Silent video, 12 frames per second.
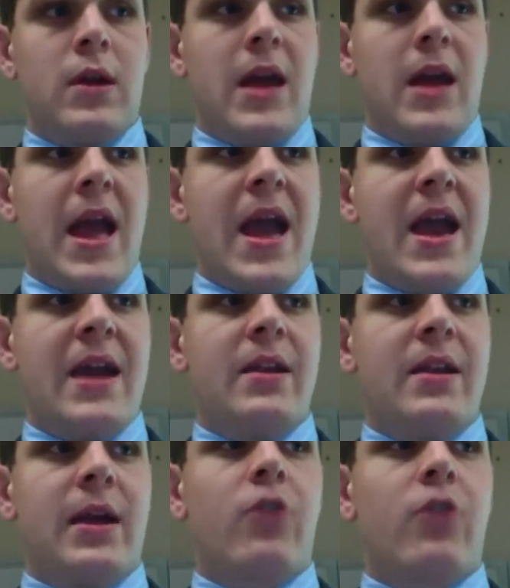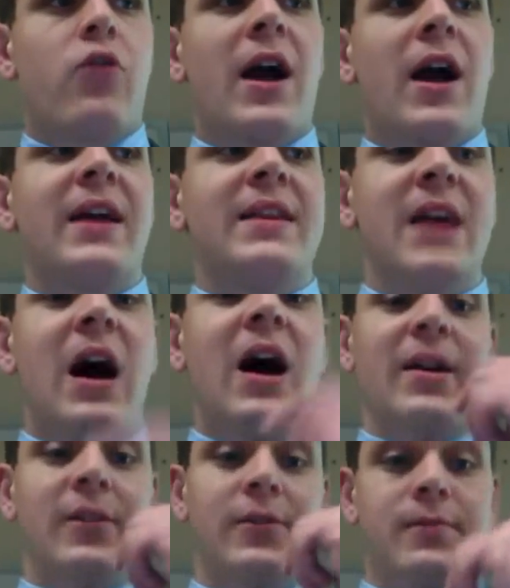and and Crockett
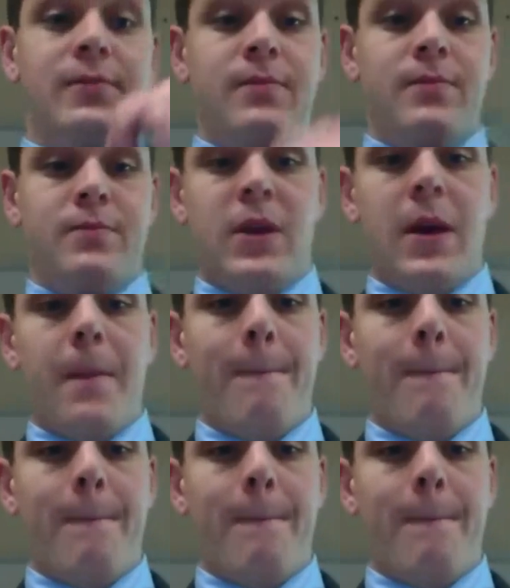dies. Okay.